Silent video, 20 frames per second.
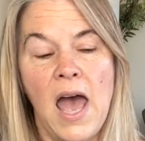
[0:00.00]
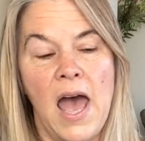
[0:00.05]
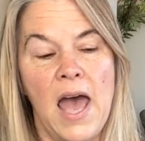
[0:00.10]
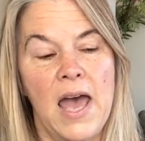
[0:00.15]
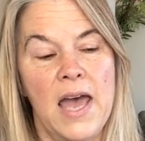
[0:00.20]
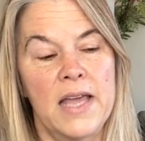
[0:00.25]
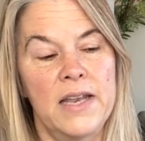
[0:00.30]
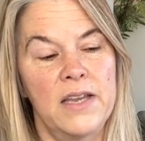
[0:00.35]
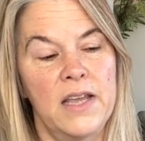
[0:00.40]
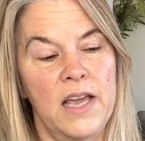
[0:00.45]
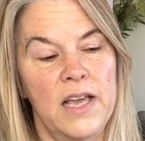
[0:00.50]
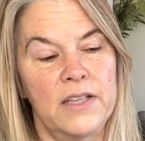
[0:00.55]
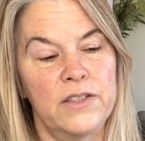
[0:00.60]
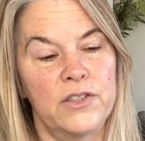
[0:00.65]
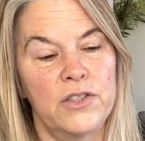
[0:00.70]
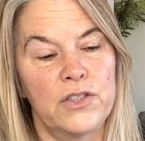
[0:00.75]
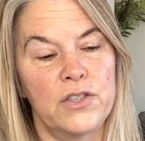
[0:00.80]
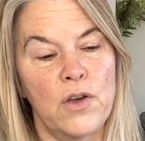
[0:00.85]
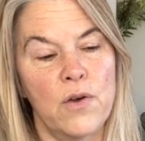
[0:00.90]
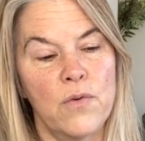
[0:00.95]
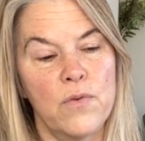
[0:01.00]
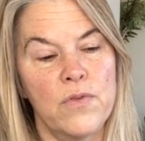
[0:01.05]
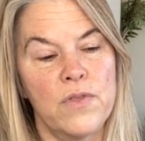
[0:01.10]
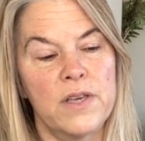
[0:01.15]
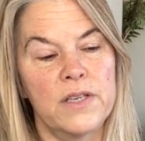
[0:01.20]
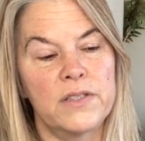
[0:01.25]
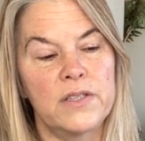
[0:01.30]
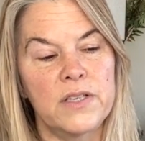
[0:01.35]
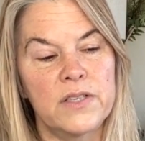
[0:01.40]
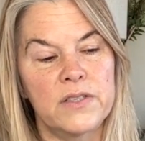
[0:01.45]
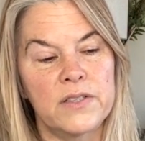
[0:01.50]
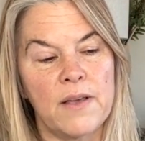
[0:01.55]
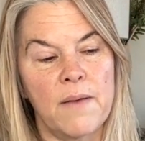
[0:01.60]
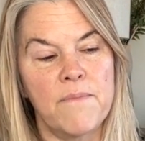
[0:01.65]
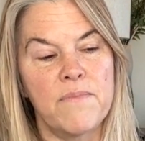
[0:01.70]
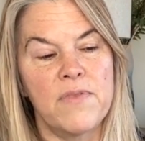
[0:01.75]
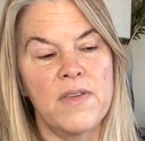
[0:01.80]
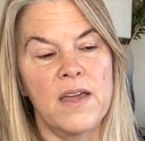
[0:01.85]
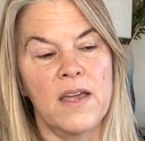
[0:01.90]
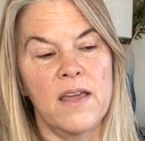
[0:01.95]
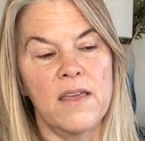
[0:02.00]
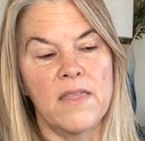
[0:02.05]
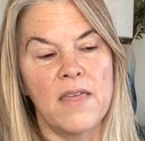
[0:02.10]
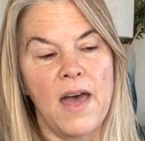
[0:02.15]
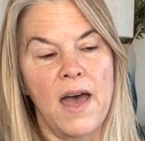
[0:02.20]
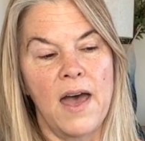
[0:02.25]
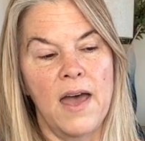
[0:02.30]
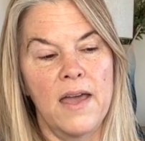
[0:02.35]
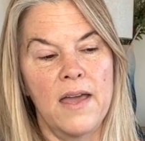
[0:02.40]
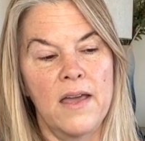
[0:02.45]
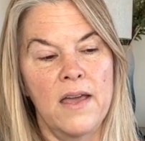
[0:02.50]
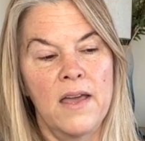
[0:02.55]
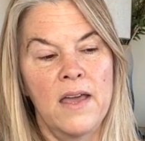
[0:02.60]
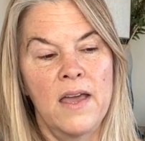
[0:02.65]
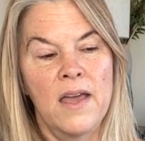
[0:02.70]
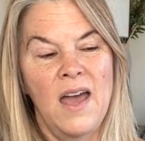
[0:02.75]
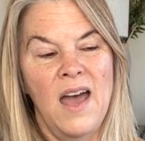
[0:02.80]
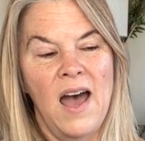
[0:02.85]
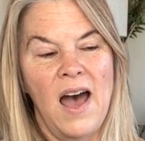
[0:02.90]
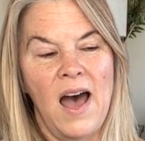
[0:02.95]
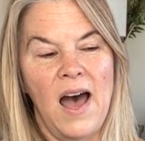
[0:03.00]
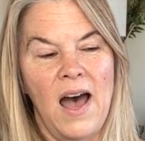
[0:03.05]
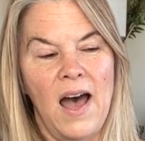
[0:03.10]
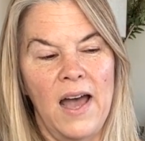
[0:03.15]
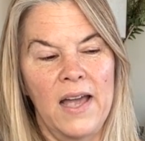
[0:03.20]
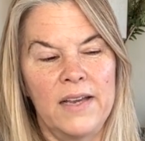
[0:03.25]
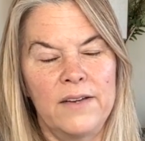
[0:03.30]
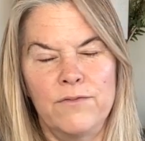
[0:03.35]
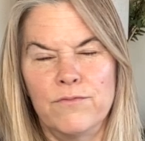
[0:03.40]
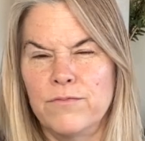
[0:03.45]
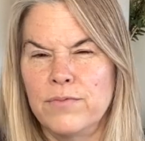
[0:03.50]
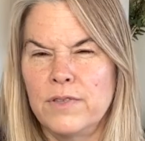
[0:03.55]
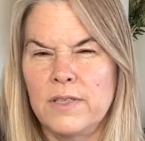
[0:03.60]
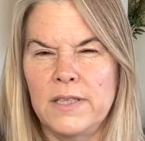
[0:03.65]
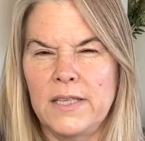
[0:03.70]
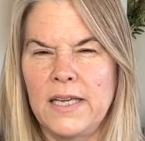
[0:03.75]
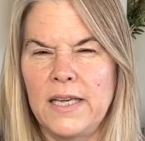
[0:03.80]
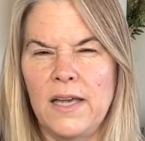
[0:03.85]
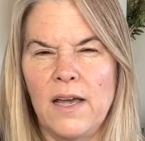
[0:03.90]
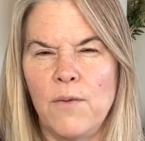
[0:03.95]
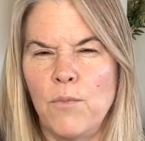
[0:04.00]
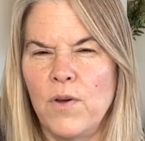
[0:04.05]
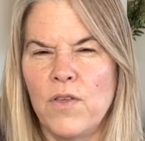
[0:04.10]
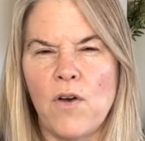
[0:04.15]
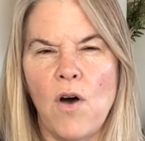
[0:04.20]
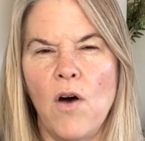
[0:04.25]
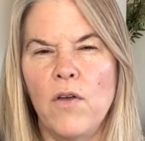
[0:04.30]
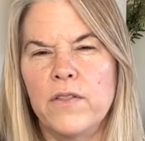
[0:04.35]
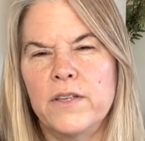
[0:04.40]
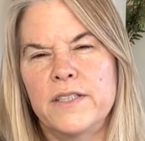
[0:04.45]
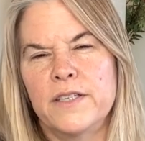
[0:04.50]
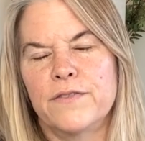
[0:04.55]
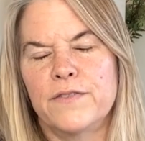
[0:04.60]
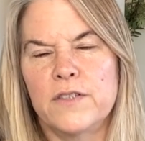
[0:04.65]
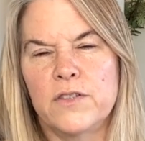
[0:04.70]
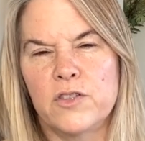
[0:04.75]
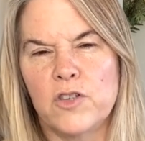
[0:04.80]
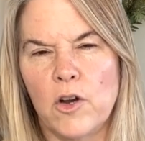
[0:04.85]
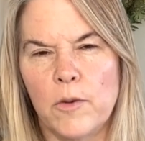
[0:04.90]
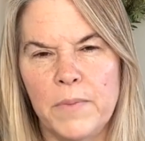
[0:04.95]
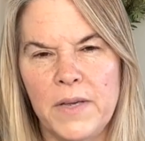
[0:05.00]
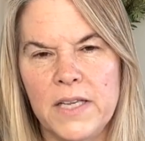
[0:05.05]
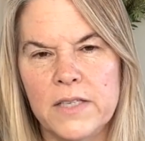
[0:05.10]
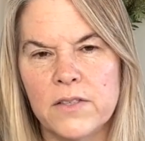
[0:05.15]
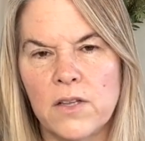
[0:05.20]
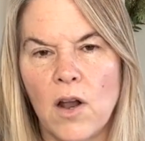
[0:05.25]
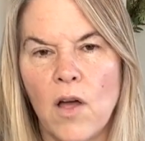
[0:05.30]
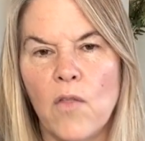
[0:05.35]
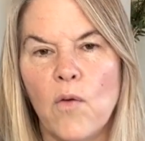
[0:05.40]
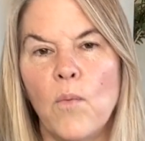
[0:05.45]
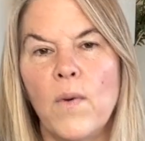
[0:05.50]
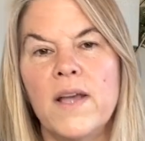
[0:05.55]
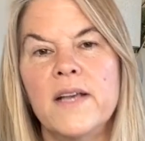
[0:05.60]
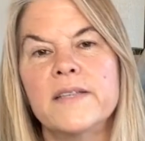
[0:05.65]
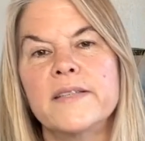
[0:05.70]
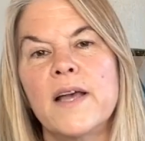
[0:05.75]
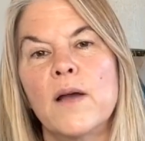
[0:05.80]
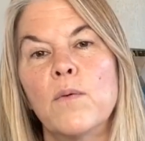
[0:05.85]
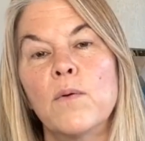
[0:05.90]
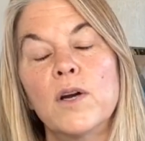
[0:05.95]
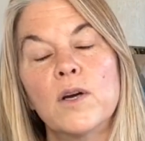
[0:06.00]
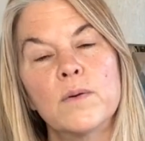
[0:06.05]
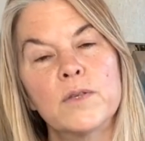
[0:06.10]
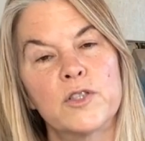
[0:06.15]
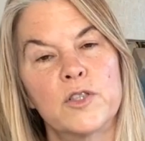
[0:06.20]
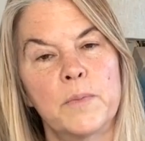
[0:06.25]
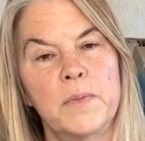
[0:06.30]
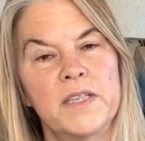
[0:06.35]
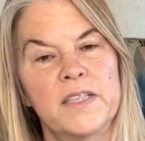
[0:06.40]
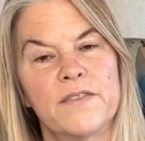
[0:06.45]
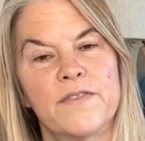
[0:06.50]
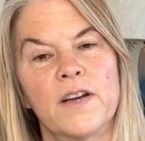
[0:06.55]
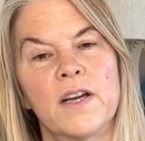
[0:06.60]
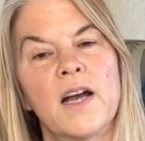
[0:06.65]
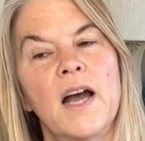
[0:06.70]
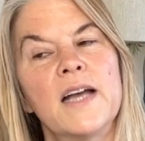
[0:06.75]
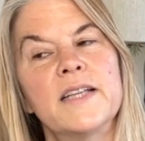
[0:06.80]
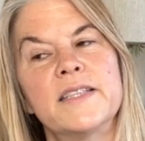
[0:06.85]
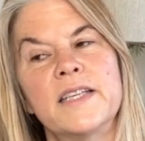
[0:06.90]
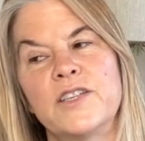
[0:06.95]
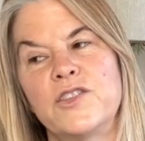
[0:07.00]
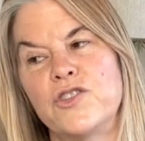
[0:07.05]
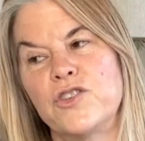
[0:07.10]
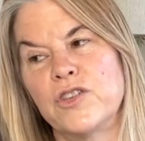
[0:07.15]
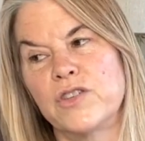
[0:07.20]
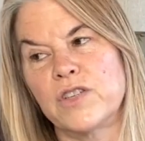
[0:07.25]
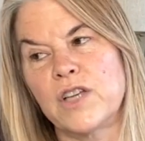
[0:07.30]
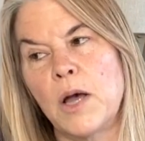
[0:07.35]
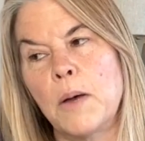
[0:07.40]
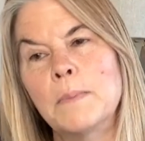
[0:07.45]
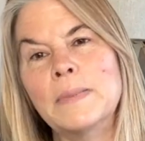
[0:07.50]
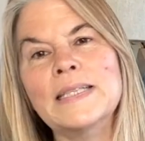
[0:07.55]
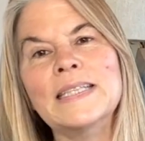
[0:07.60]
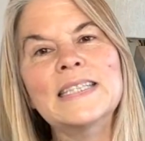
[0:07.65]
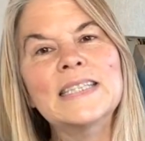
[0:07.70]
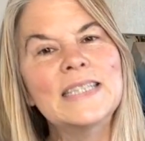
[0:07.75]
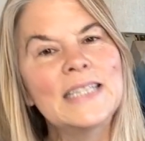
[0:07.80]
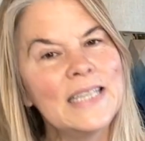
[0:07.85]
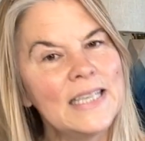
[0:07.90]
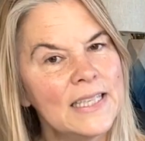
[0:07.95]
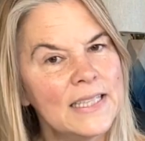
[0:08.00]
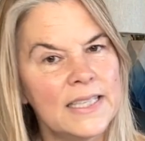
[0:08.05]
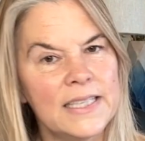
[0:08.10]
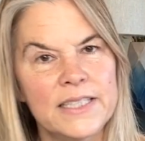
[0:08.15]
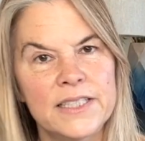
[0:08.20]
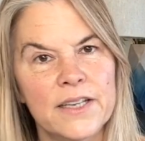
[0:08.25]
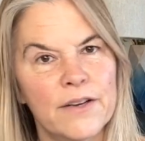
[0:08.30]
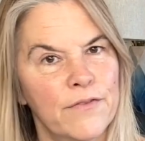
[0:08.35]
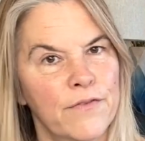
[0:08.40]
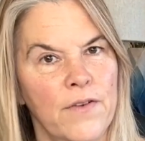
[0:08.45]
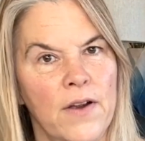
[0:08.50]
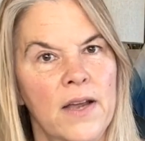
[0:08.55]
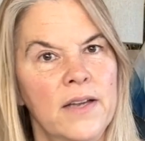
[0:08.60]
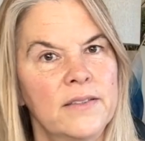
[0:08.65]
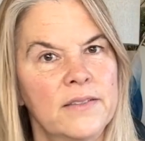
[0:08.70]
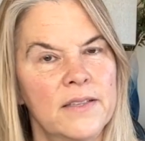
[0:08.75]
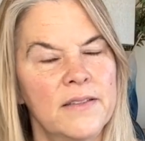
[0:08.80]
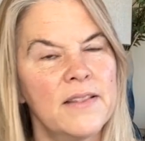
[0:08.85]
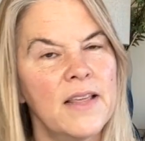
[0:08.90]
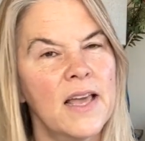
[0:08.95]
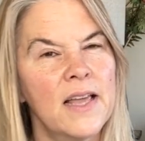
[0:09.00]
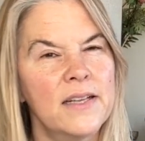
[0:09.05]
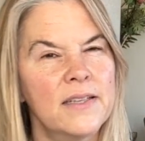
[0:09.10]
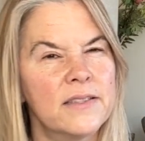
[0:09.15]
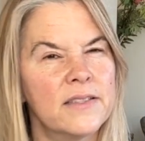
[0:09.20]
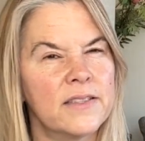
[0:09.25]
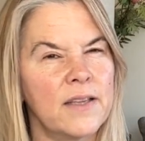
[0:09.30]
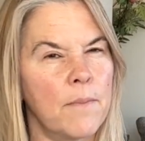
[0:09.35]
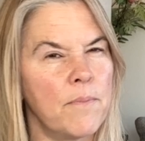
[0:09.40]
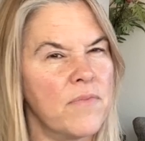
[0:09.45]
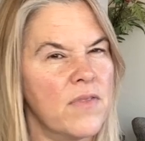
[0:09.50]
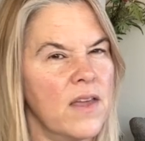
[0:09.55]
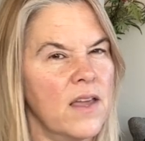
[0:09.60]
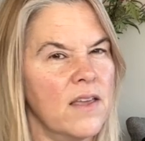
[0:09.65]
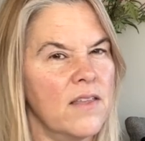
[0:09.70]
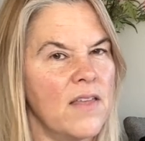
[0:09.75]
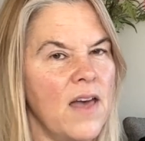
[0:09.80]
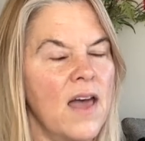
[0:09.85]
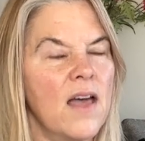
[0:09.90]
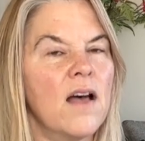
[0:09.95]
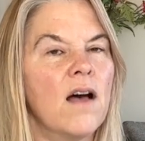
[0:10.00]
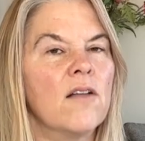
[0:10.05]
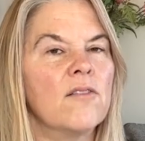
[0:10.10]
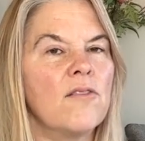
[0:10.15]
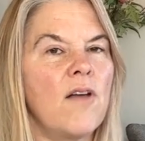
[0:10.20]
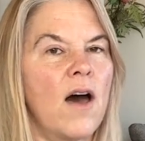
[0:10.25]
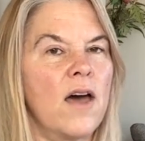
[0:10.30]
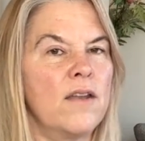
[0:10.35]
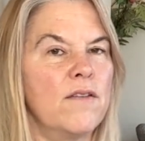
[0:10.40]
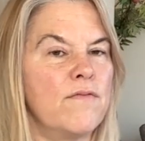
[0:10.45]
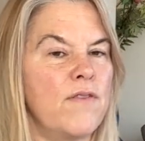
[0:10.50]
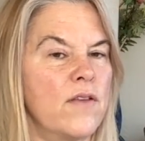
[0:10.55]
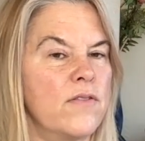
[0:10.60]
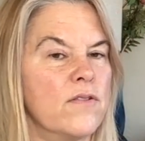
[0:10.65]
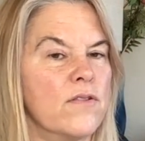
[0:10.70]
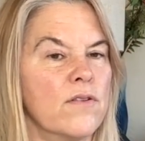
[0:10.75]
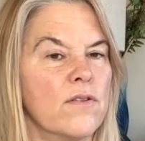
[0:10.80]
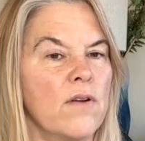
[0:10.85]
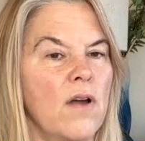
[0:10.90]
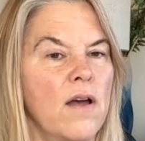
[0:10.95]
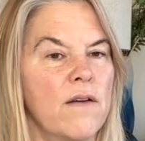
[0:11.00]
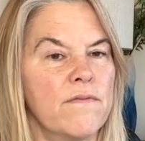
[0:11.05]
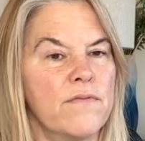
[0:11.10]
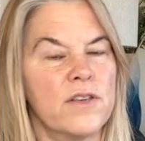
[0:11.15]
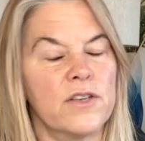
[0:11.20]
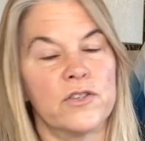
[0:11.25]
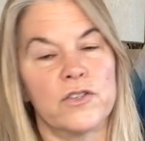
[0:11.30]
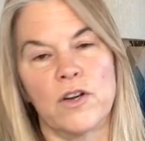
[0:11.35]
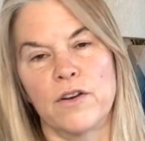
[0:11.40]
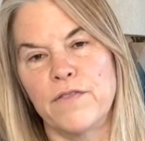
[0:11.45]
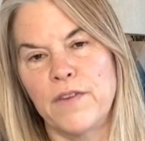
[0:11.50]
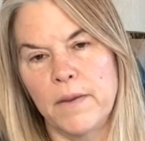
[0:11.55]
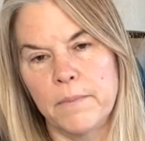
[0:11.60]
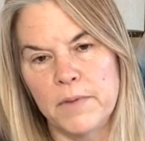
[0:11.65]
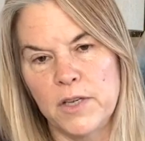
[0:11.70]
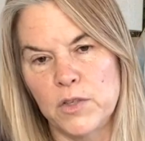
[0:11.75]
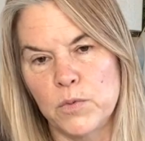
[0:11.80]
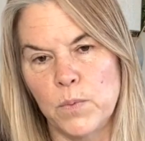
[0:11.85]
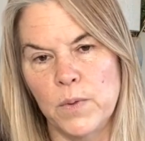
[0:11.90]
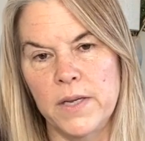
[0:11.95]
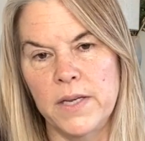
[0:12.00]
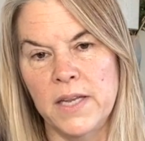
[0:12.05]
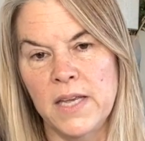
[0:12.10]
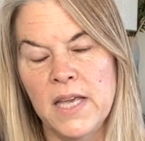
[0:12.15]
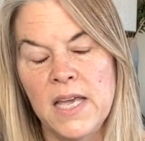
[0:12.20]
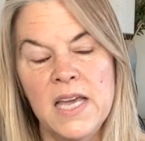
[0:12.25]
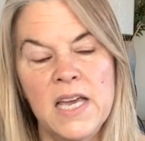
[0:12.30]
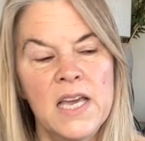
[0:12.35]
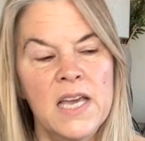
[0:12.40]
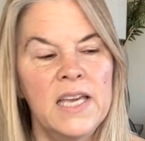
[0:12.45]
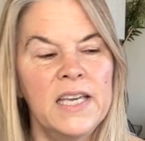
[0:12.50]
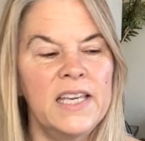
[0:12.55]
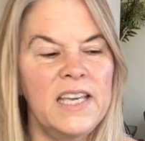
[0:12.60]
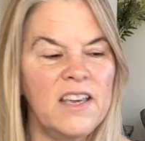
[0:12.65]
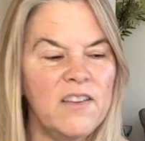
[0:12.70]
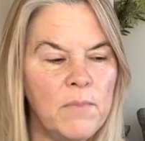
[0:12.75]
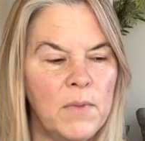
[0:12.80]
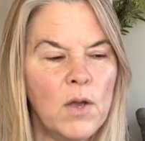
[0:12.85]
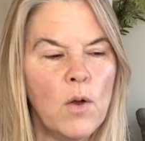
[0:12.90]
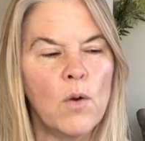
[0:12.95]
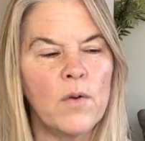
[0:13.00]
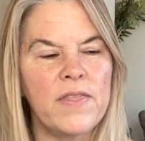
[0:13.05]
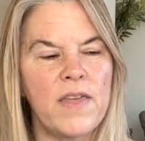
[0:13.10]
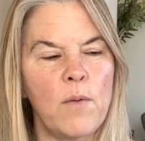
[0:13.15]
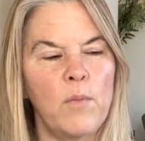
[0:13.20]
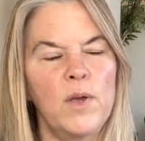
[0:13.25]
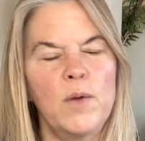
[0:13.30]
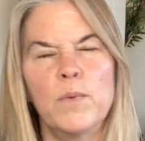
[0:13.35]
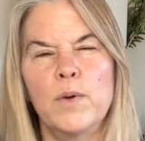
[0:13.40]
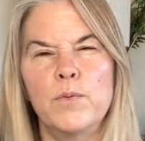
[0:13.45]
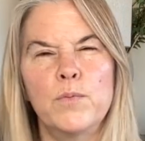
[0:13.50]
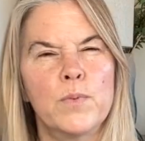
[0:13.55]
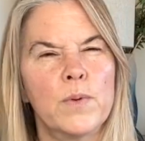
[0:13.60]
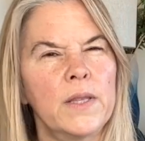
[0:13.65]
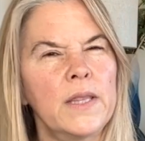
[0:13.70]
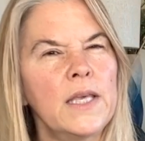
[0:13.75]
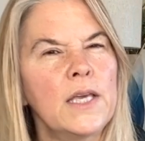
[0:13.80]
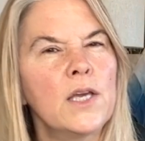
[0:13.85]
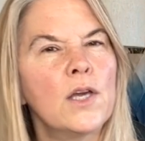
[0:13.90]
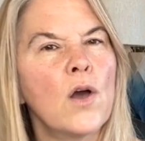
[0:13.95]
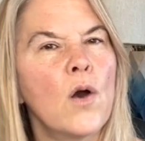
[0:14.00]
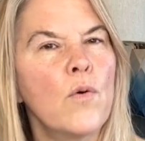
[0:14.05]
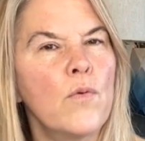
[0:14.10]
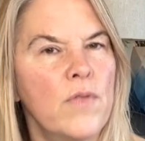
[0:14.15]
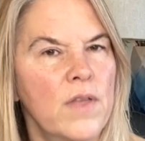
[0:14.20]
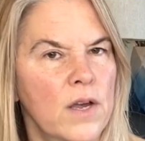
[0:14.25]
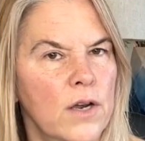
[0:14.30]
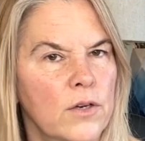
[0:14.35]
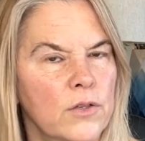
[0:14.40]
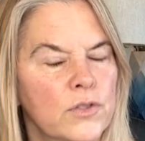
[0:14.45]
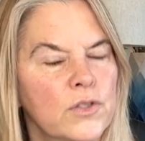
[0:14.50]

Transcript: And so this is something that I really, with all the different star beings and all the ways I work with so many different guides, it's just completely different than something that a lot of other of the star families would give me, or that we would really go there.